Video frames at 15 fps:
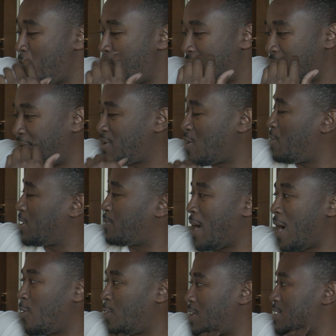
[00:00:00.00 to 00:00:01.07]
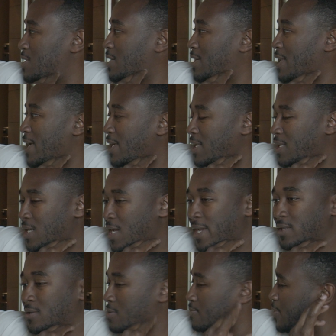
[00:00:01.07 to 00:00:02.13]
one man have so much power?
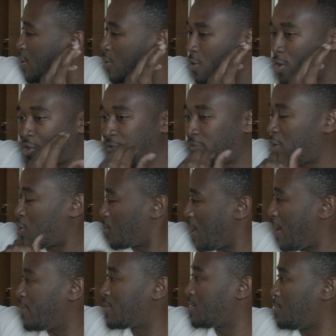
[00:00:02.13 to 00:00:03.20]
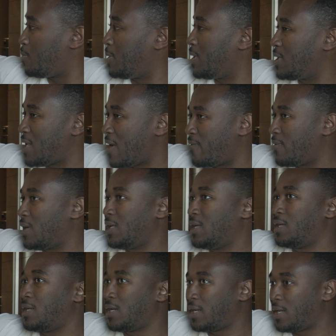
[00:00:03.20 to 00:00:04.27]
Controversial character, but
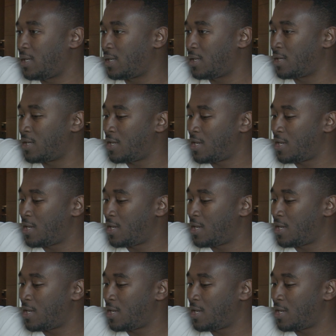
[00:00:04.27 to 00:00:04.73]
definitely a